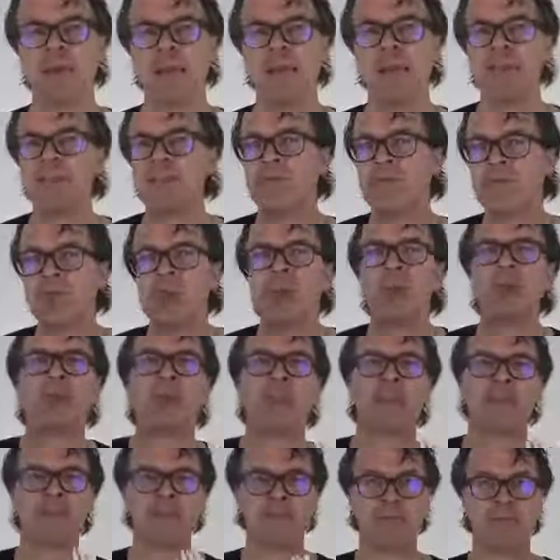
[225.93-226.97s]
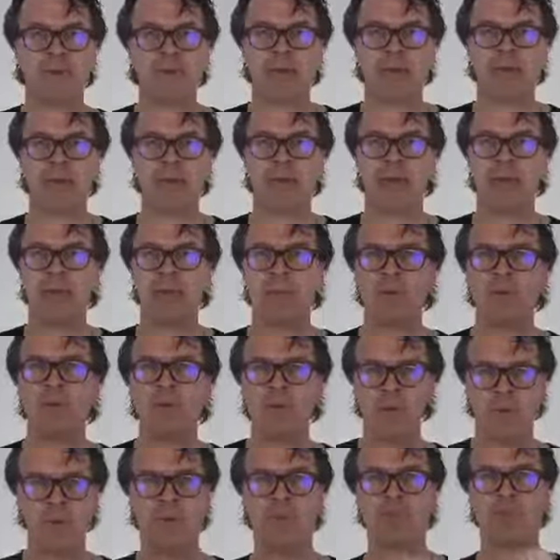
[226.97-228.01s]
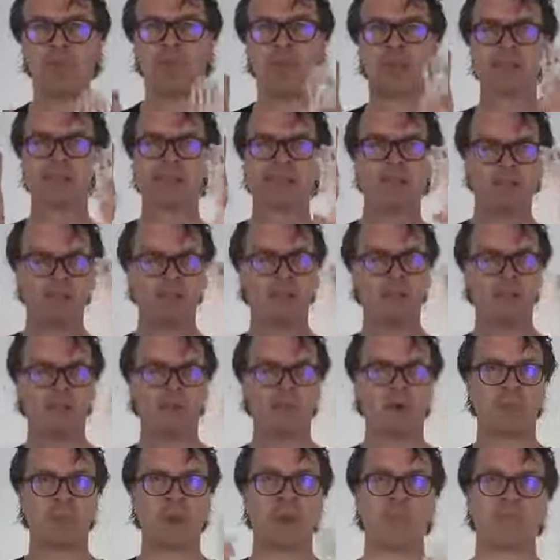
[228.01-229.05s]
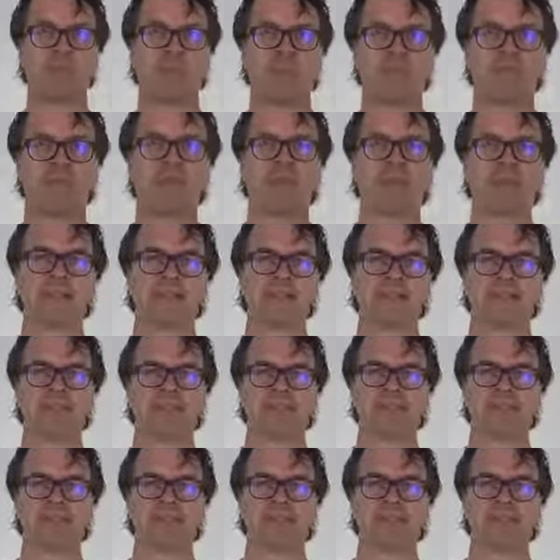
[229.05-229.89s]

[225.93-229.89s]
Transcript: is for you to be at the foot of the table facing towards your patient's face.